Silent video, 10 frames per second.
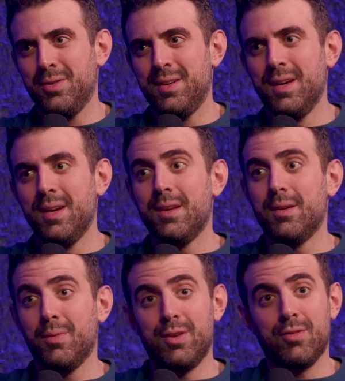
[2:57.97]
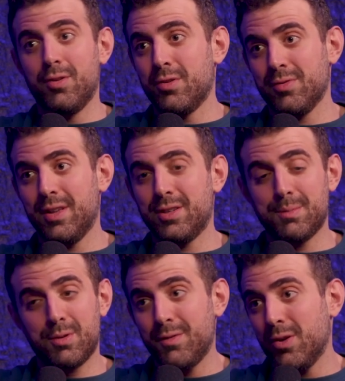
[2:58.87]
And when you're in those
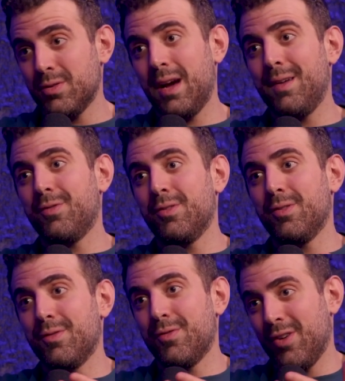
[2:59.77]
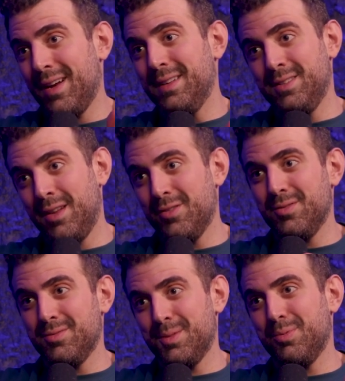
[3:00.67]
relationships, you have no time for friends and
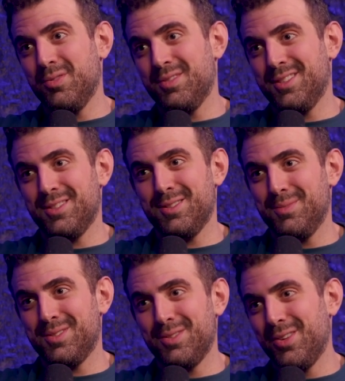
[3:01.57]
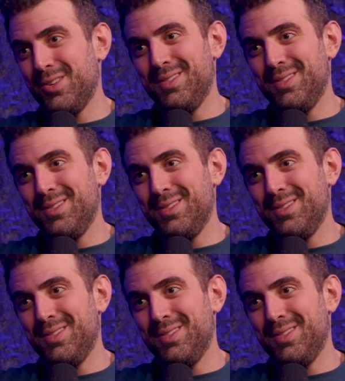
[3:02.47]
other support systems. So no,